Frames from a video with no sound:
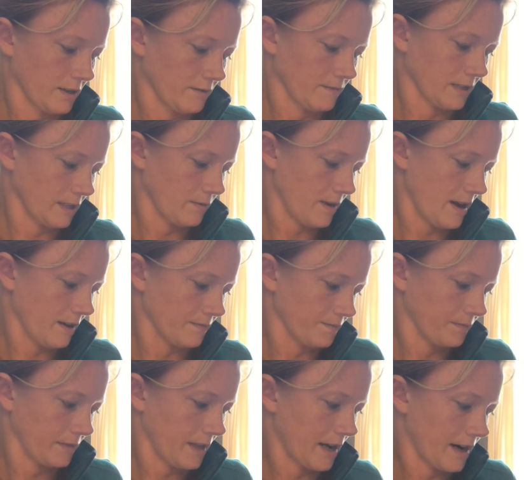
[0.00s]
really well.
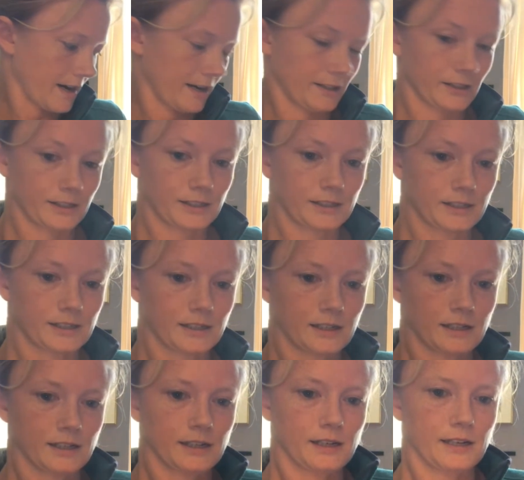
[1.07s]
Then I
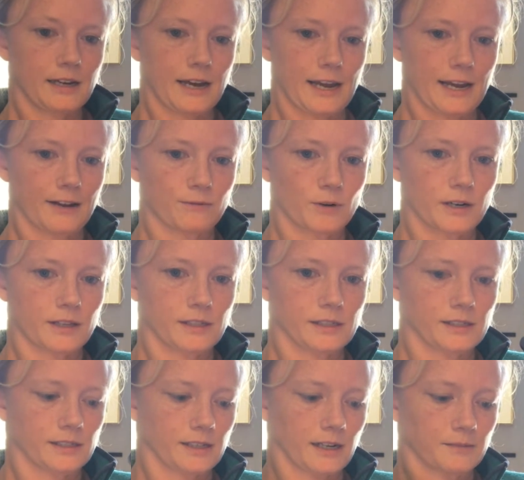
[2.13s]
have one of
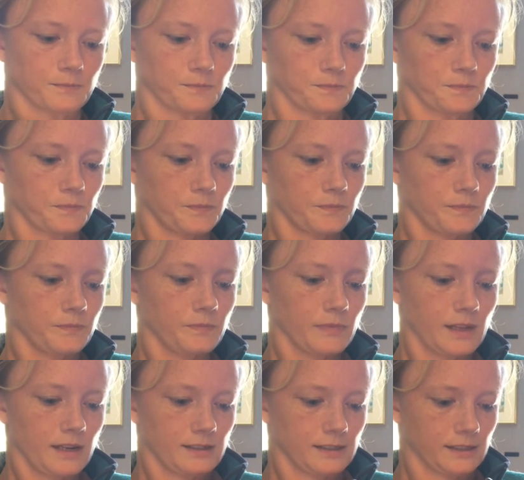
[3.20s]
these
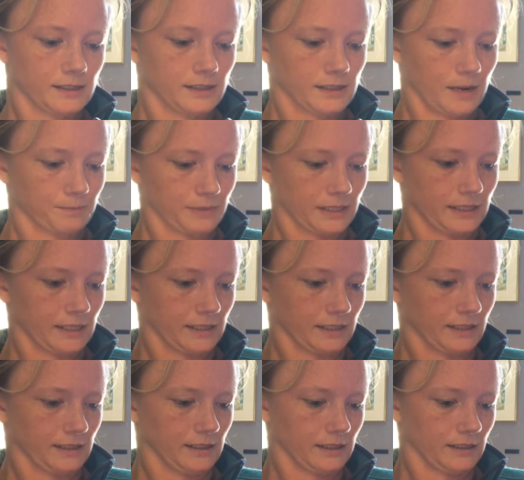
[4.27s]

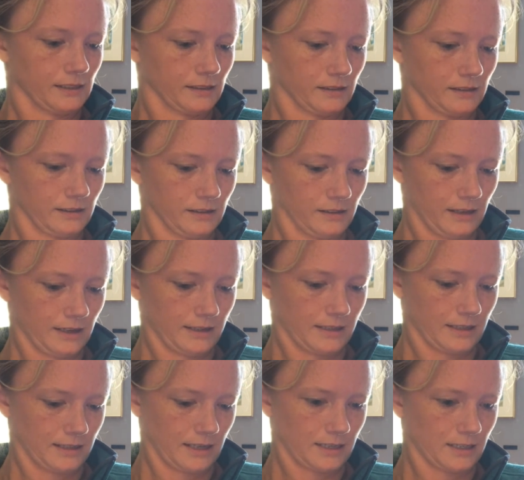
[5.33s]
Septig, I
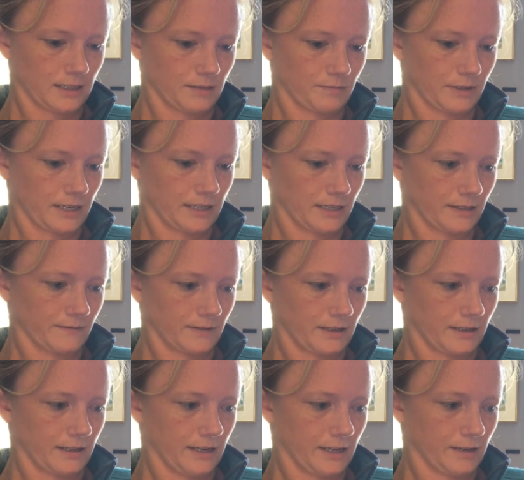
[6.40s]
think that's the brand of the
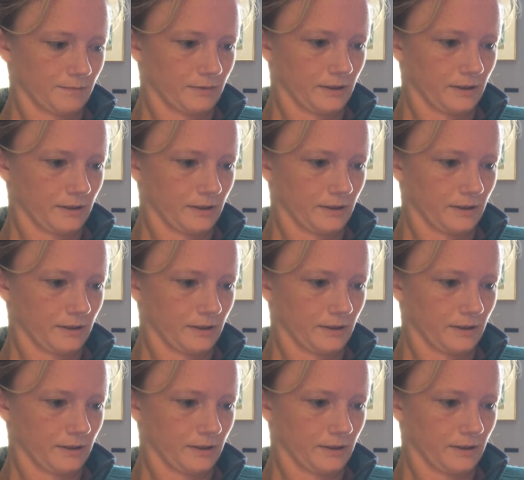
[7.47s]
clamp,